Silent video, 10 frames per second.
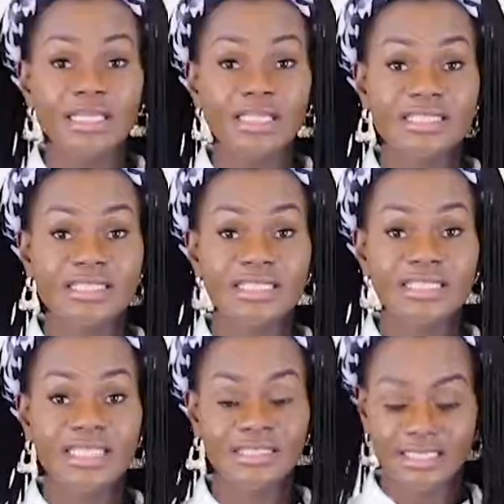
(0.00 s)
it's
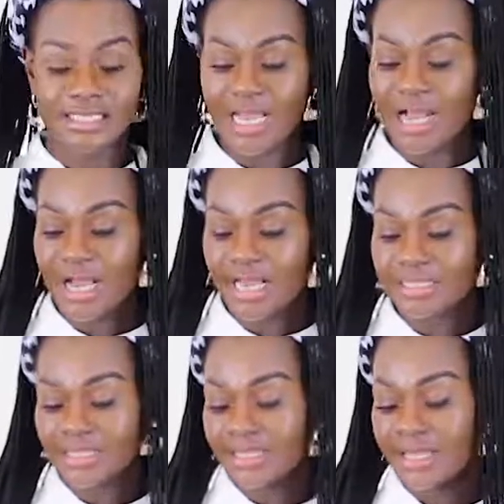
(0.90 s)
indicated as
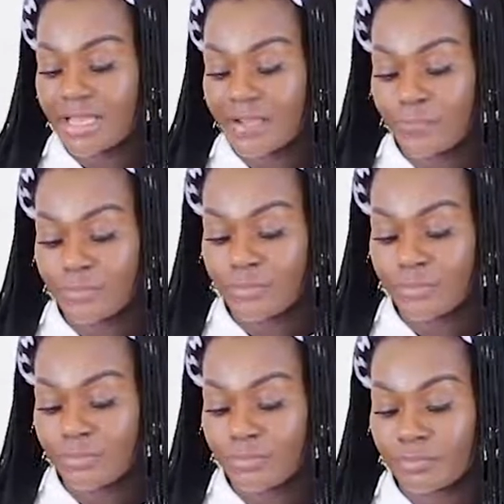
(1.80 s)
the
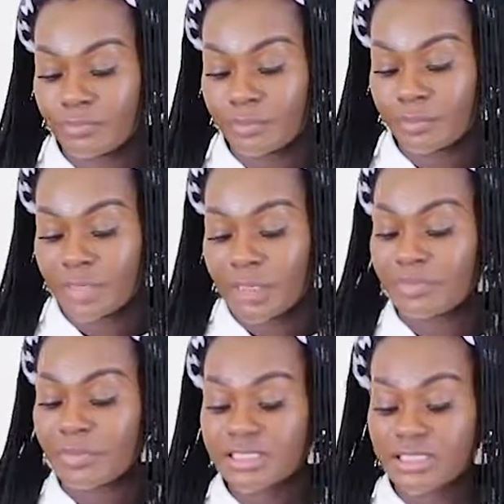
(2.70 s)

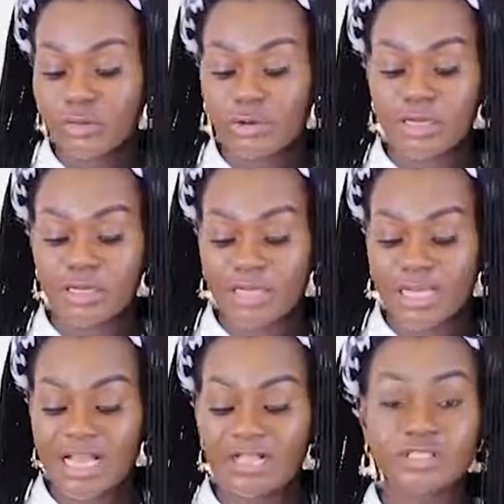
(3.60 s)
Betty Crocker
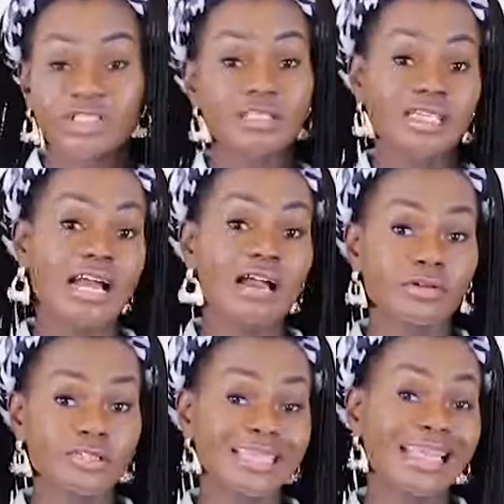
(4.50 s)
Country
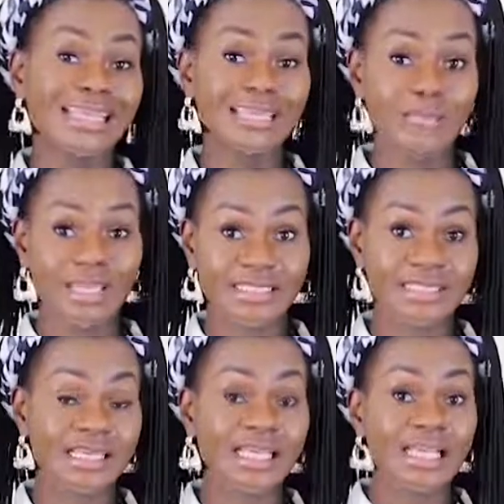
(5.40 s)
Carrot Cake Mix.
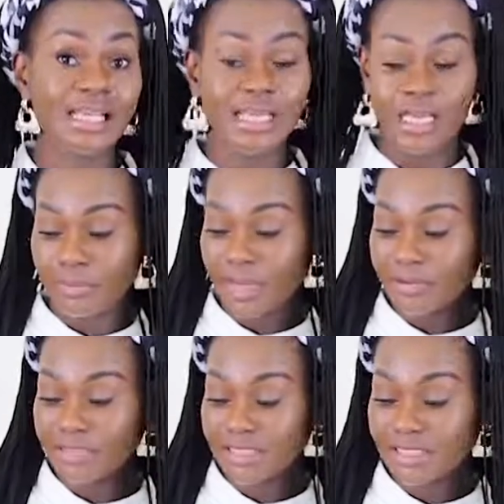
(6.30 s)

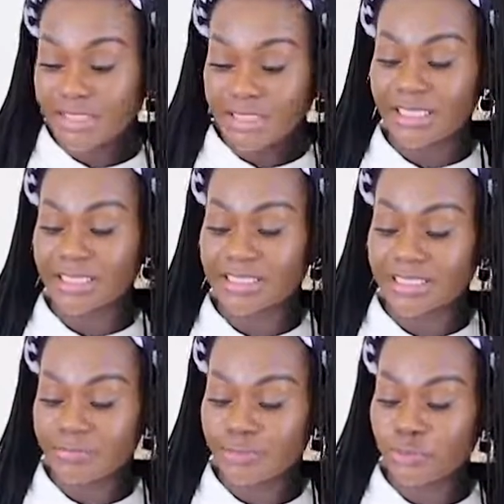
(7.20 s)
Apparently it
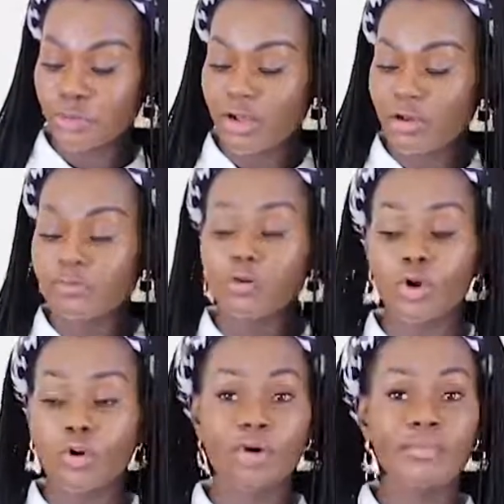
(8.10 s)
says 12
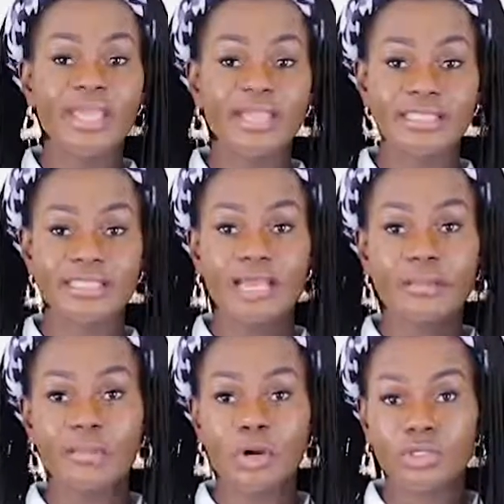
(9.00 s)
or makes a
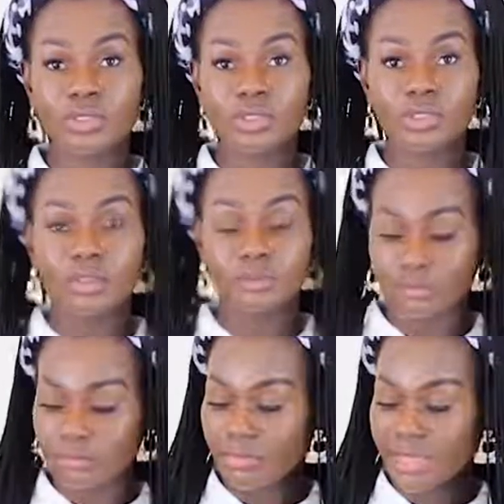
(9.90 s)
box,
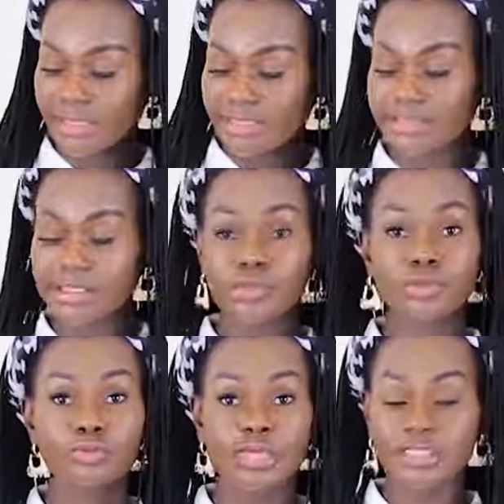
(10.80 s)
makes
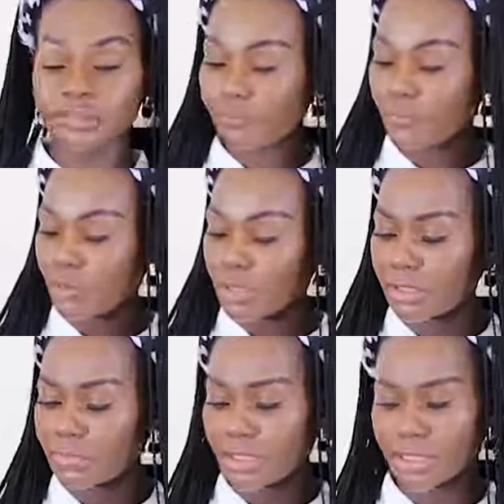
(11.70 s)
24
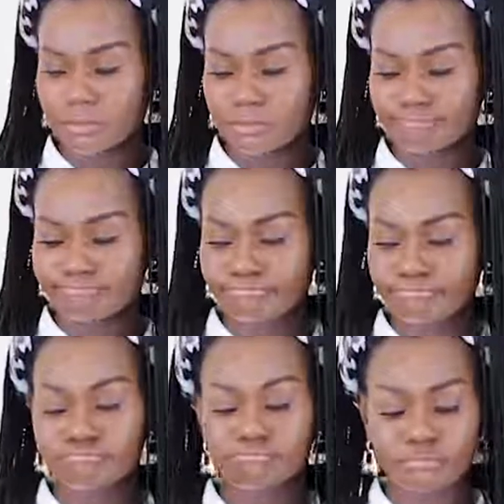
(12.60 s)
cupcakes.
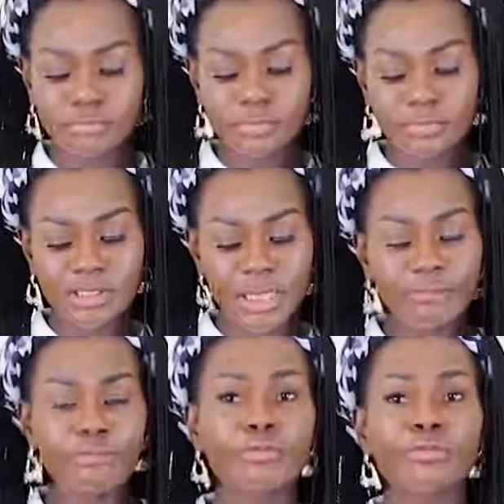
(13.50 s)
Is
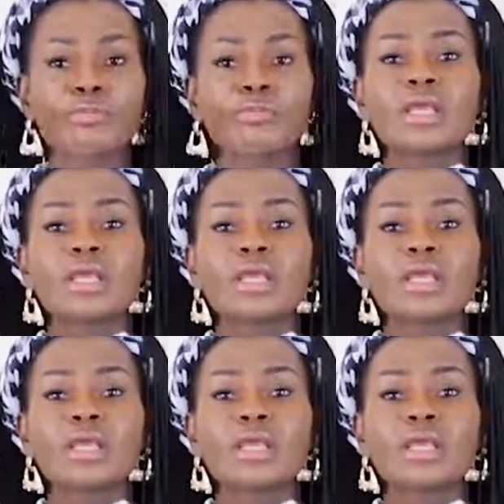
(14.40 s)
that true?